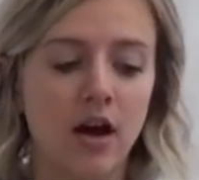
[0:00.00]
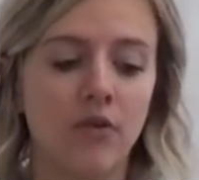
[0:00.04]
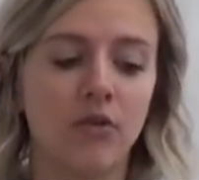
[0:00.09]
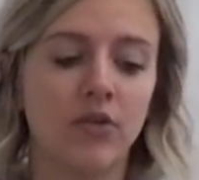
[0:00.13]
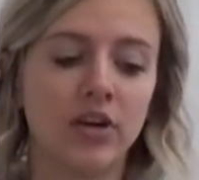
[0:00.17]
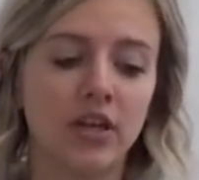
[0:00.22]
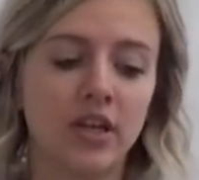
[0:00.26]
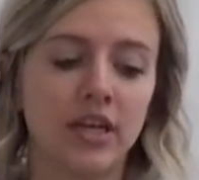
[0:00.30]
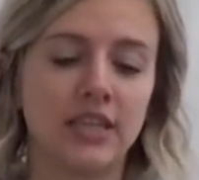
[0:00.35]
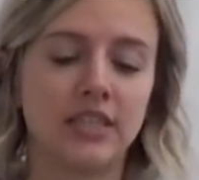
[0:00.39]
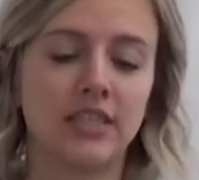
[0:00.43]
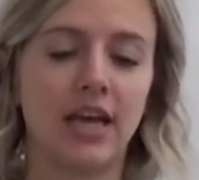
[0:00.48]

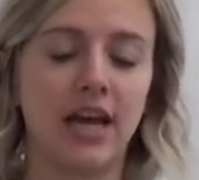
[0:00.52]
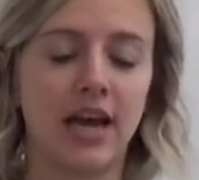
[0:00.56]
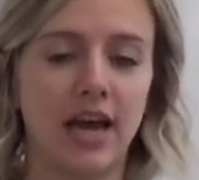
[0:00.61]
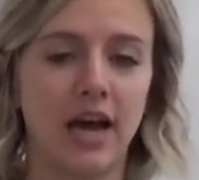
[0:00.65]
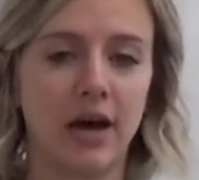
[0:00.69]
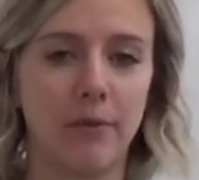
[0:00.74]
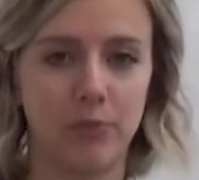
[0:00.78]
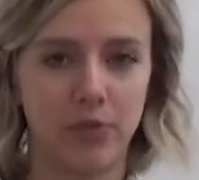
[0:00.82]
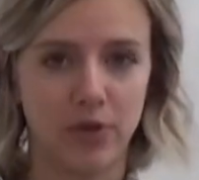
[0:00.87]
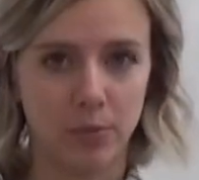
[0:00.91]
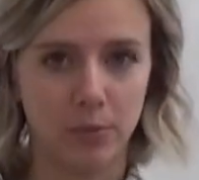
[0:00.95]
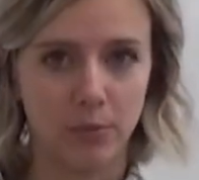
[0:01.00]
really take
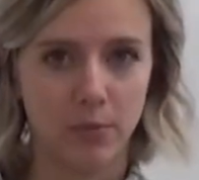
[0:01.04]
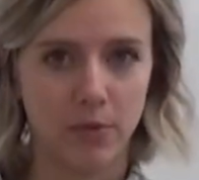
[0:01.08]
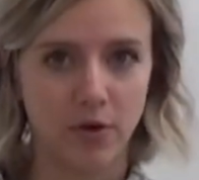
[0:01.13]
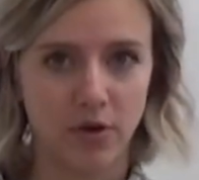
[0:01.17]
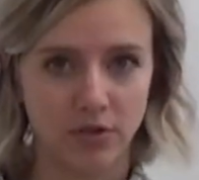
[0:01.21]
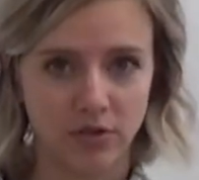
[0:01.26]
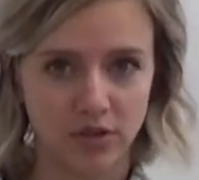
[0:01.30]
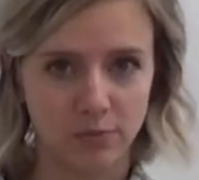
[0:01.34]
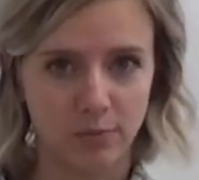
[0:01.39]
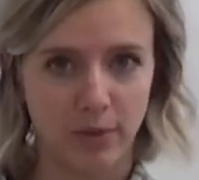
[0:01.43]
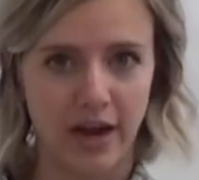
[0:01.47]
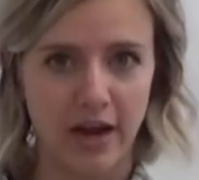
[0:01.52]
up the
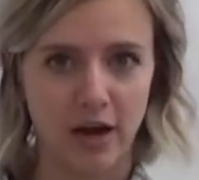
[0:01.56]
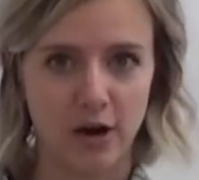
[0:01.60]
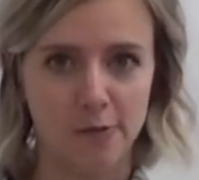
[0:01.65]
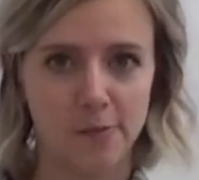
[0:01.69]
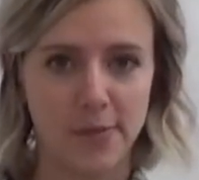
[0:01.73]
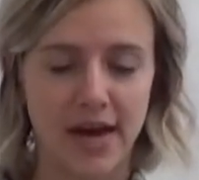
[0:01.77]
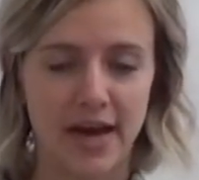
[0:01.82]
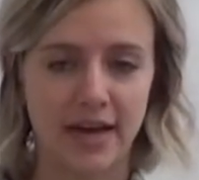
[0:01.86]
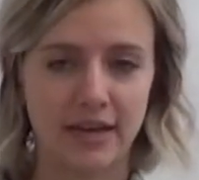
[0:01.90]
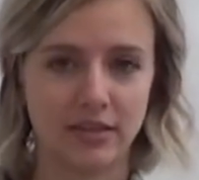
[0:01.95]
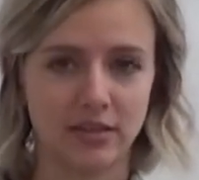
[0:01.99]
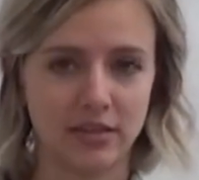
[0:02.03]
most
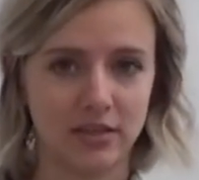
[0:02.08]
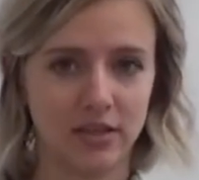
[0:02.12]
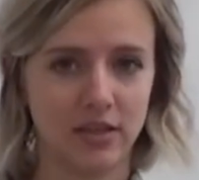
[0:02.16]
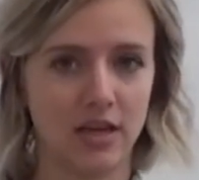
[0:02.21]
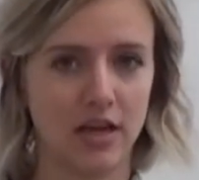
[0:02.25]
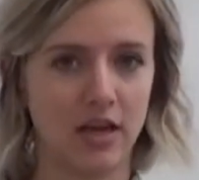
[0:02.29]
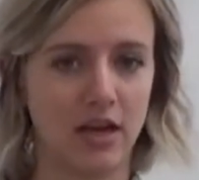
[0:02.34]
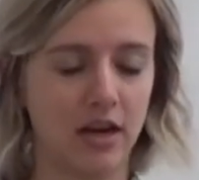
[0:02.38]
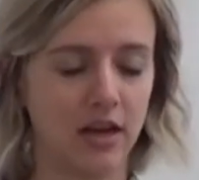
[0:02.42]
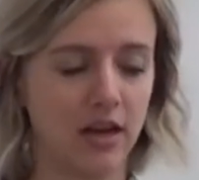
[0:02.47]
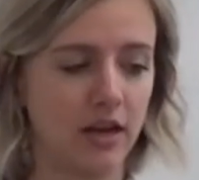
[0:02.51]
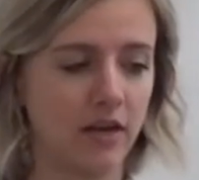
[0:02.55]
biomass
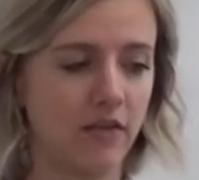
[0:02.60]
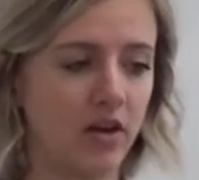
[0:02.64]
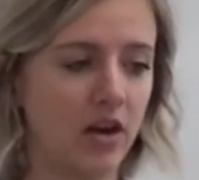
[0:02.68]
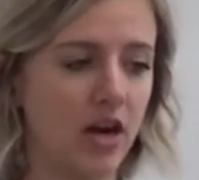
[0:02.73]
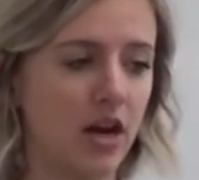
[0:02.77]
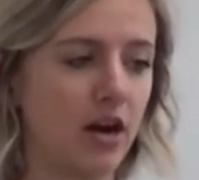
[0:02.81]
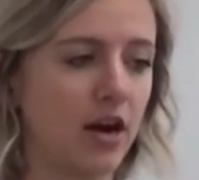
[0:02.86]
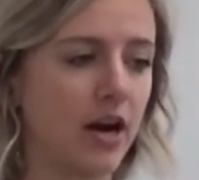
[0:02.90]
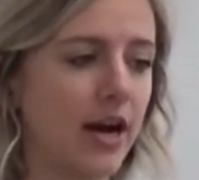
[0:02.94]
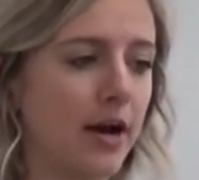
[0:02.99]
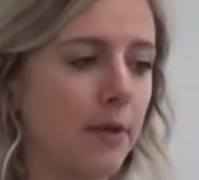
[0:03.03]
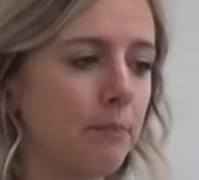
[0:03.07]
in a given
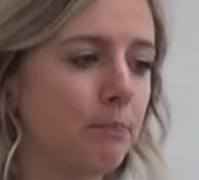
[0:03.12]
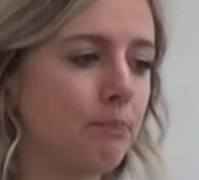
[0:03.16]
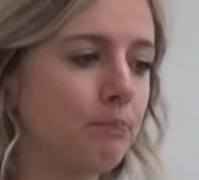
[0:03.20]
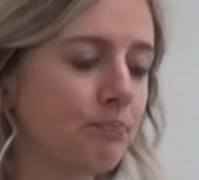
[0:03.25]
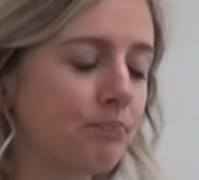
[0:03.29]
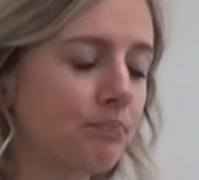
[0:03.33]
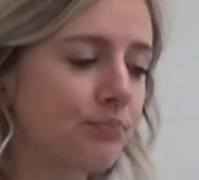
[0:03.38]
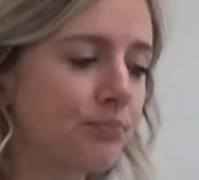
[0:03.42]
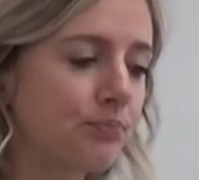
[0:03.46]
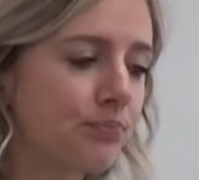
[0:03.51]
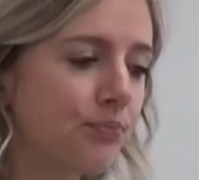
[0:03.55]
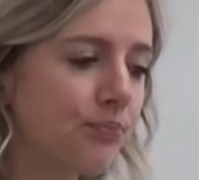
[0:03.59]
area.
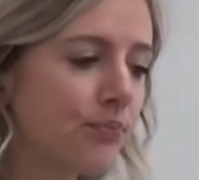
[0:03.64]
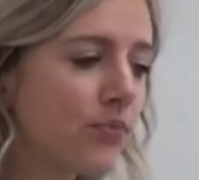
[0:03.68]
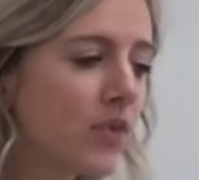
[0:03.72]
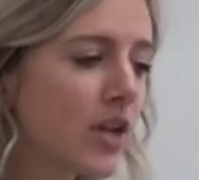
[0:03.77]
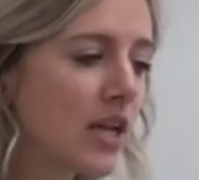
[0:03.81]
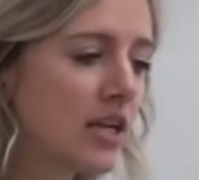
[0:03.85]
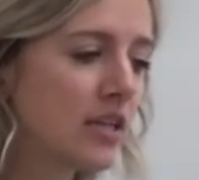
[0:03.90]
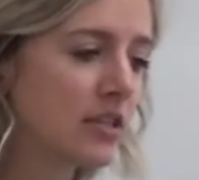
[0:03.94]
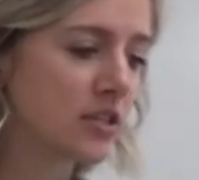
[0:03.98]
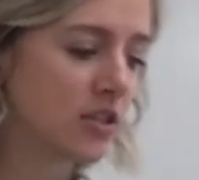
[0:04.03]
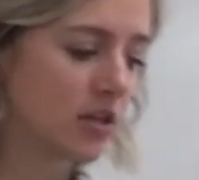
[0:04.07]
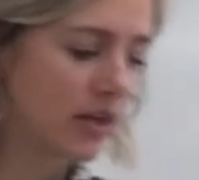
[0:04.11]

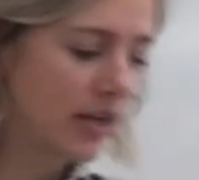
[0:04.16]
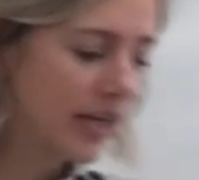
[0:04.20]
So